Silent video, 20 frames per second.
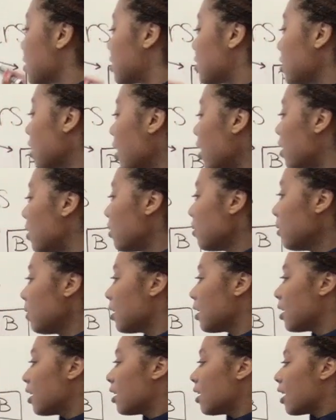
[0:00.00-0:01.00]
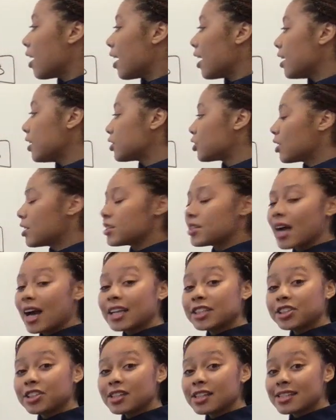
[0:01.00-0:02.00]
So, a
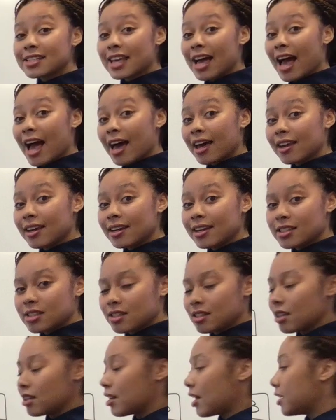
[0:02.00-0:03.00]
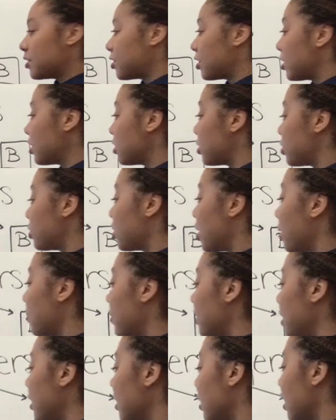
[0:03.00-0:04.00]
transaction is added into the ledger
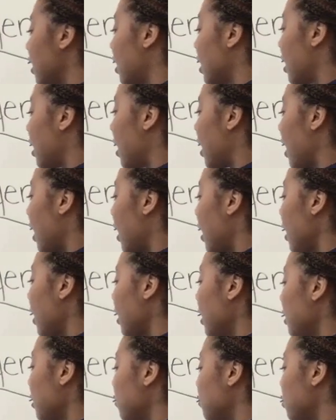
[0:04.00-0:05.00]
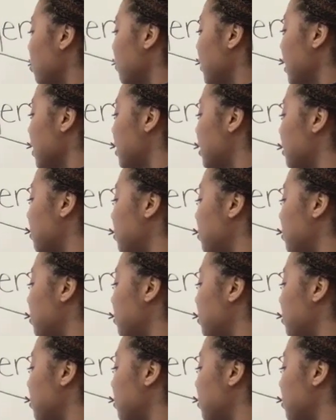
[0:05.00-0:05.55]
showing A moving to